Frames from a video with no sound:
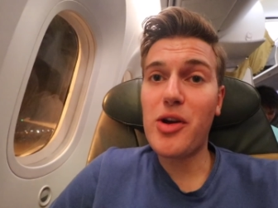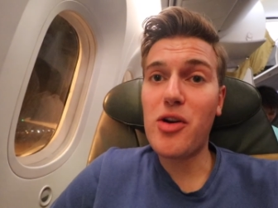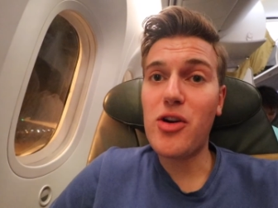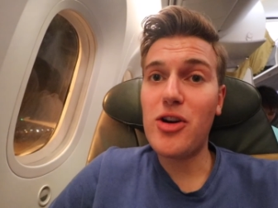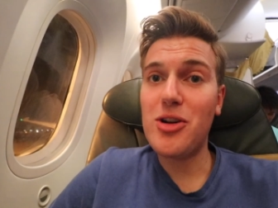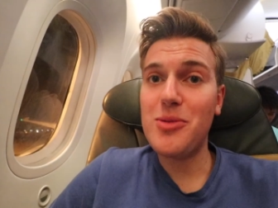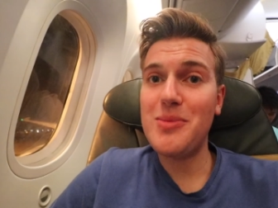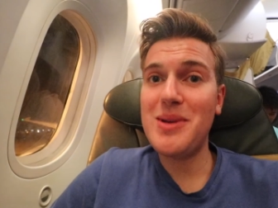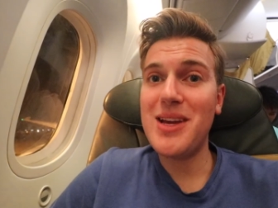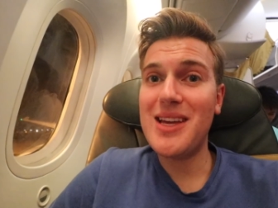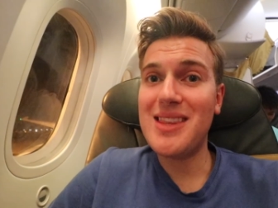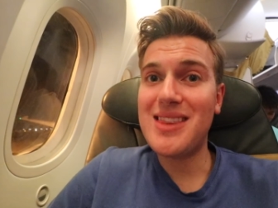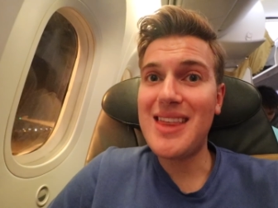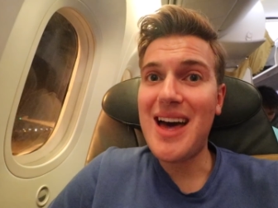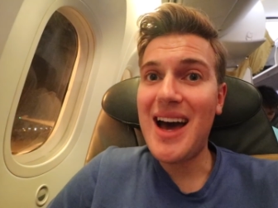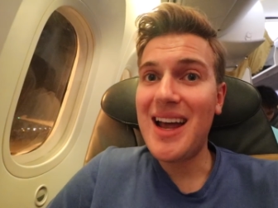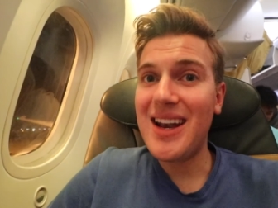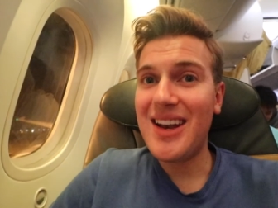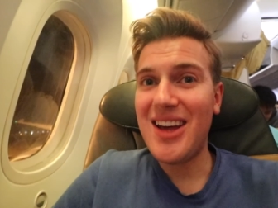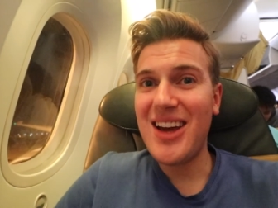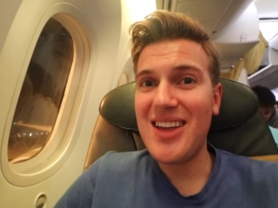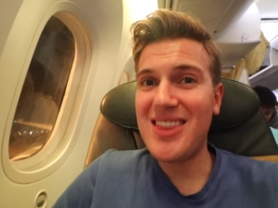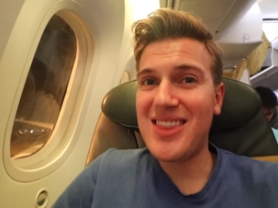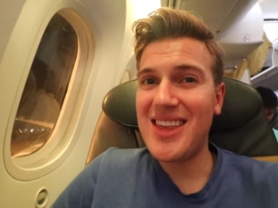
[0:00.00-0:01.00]
economy at
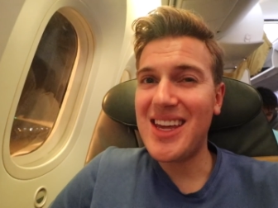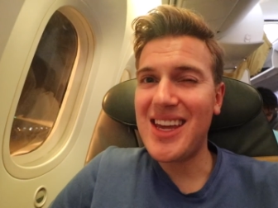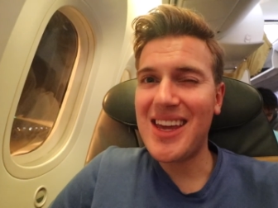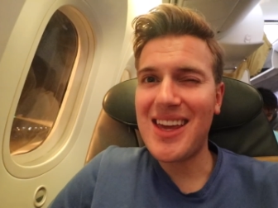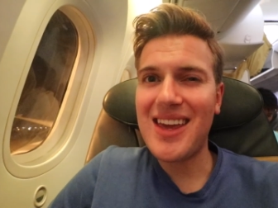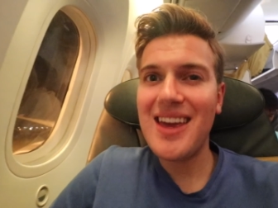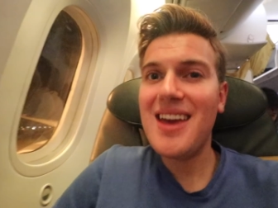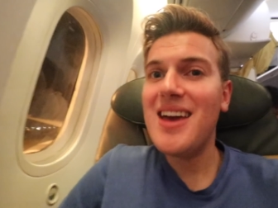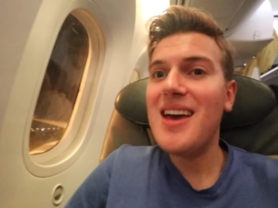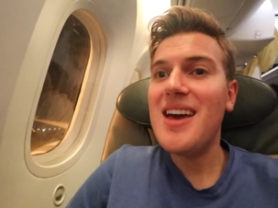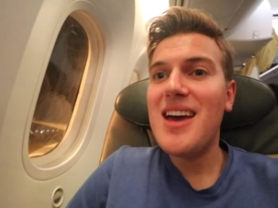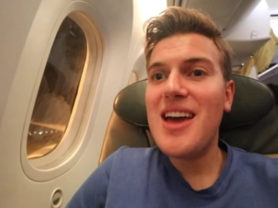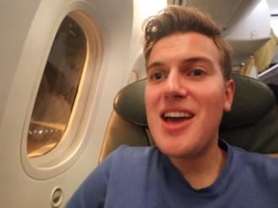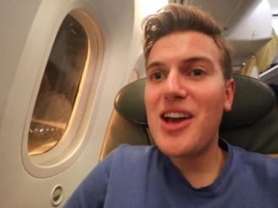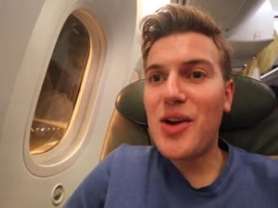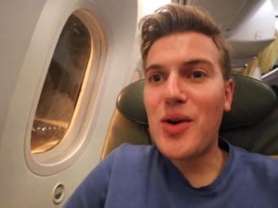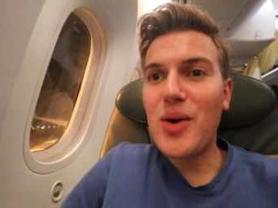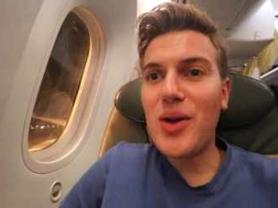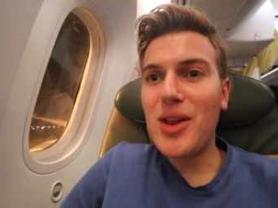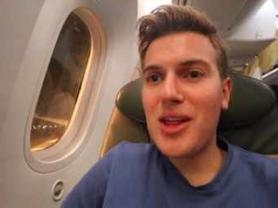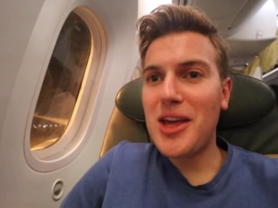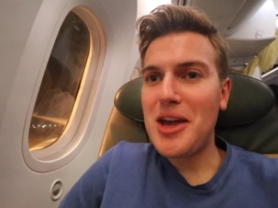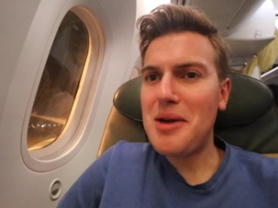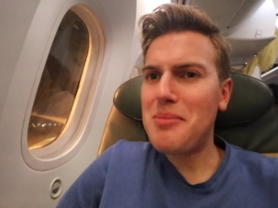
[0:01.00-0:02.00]
that. I think
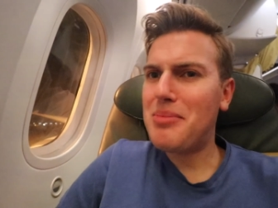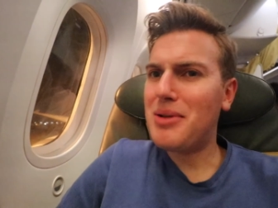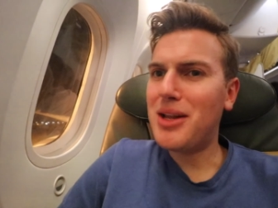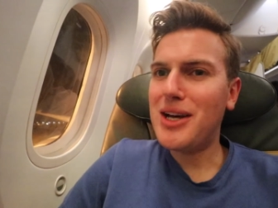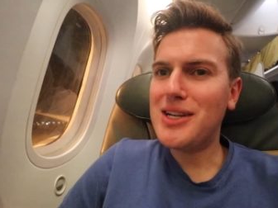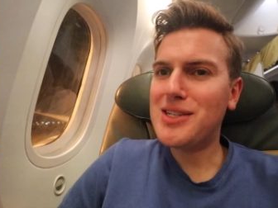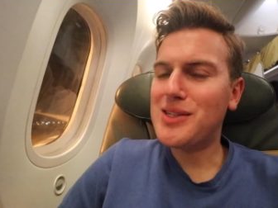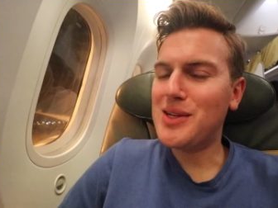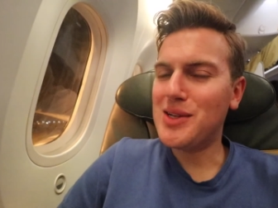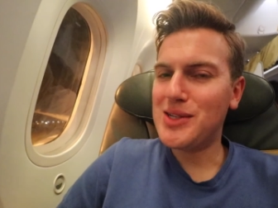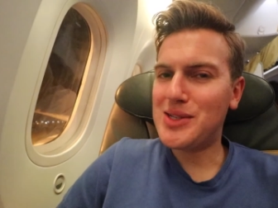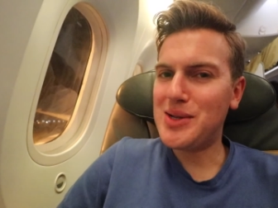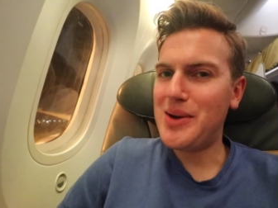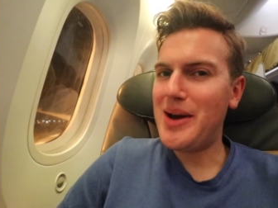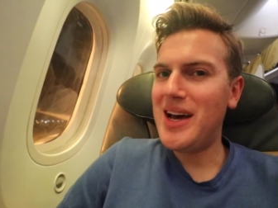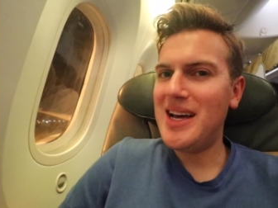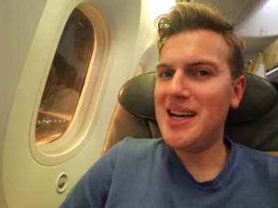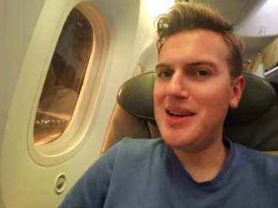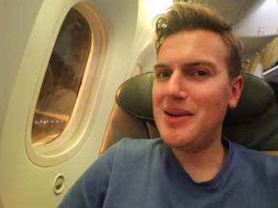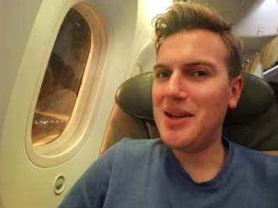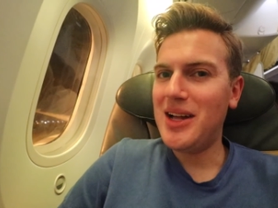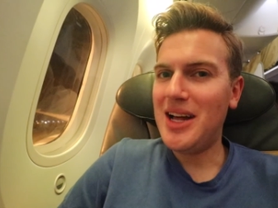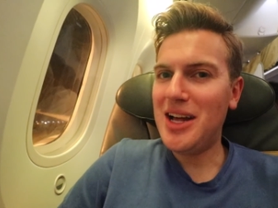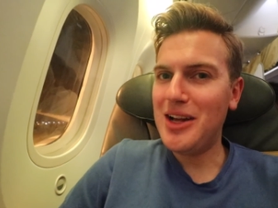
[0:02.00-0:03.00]
calling it plus also
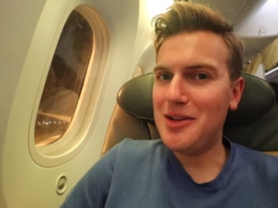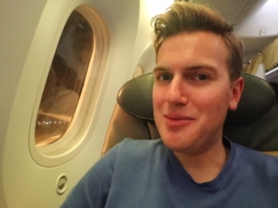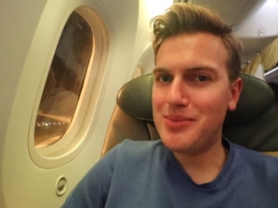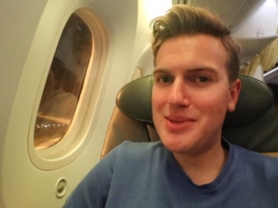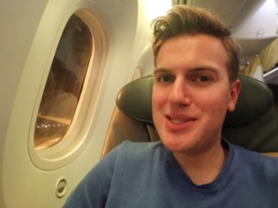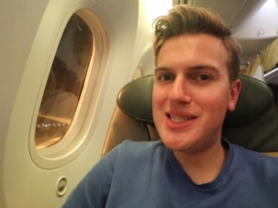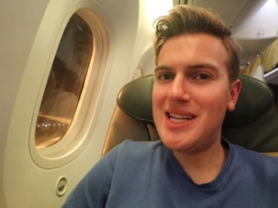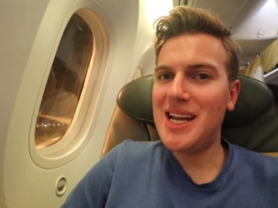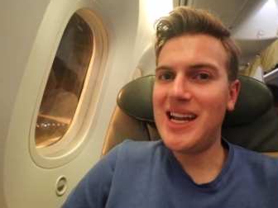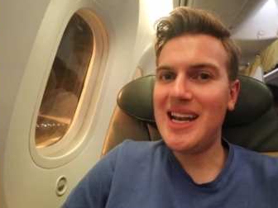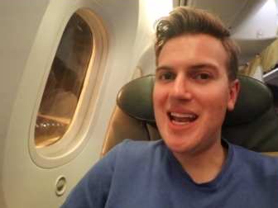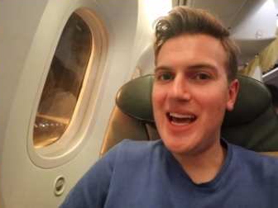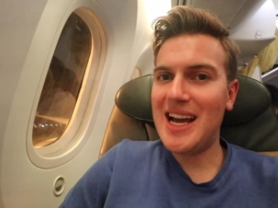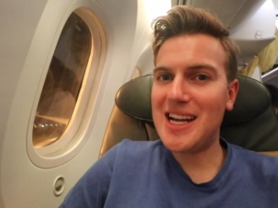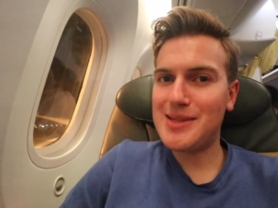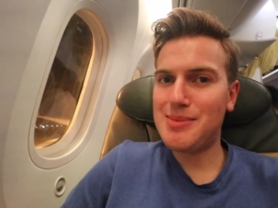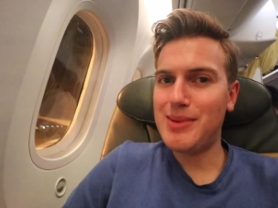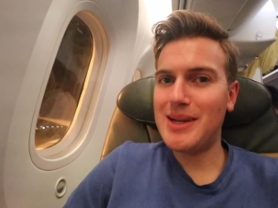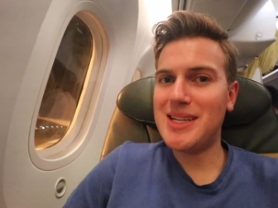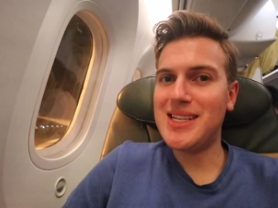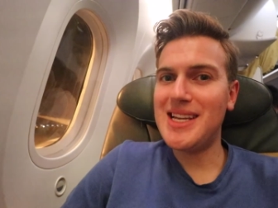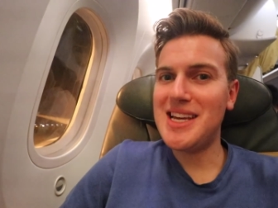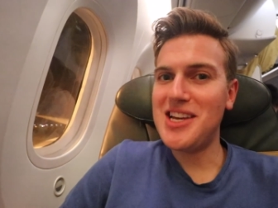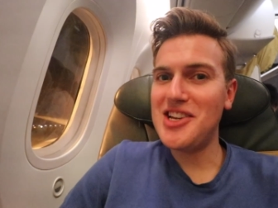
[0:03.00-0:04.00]
helps set
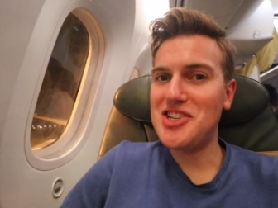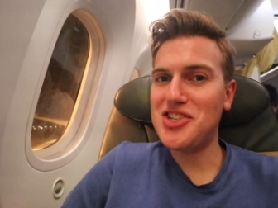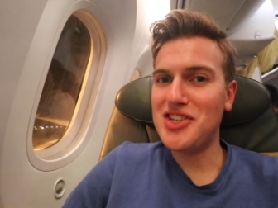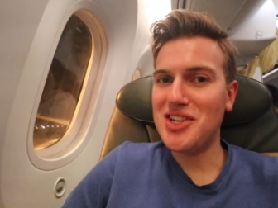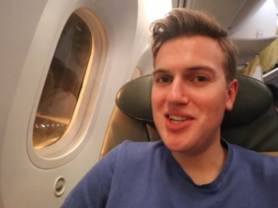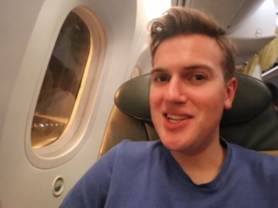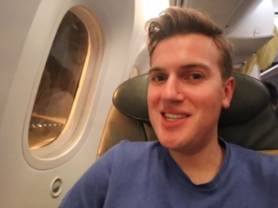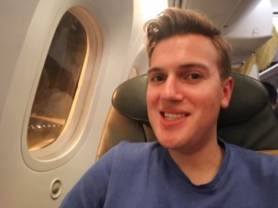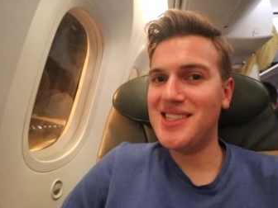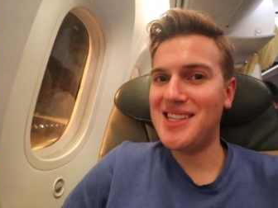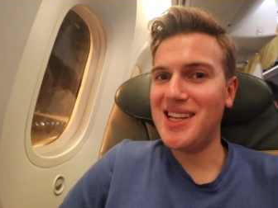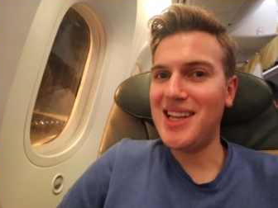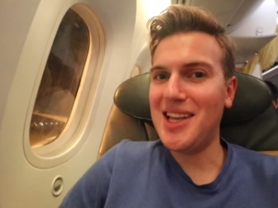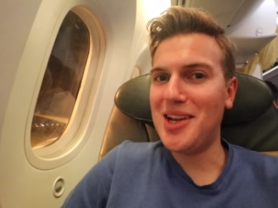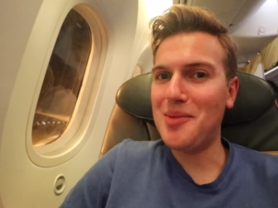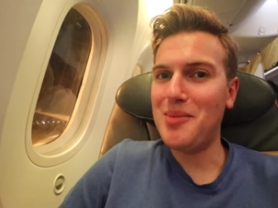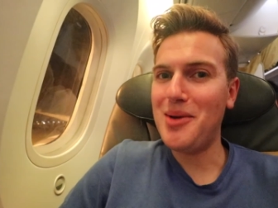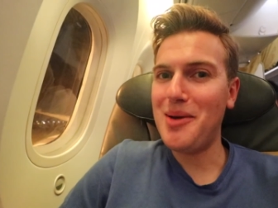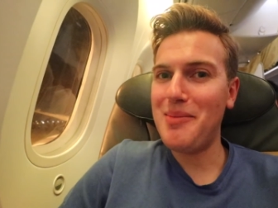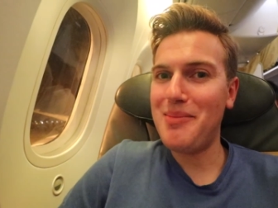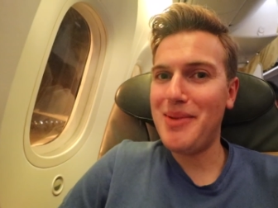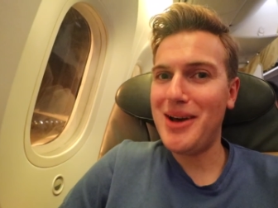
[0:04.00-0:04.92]
expectations a little bit